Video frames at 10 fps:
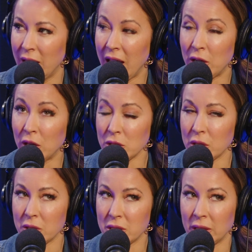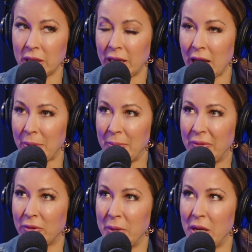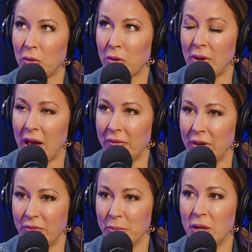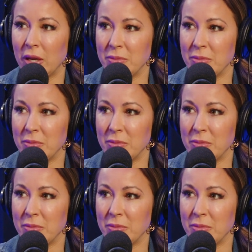And also you're still getting up. I mean, for me, in order to have enough milk,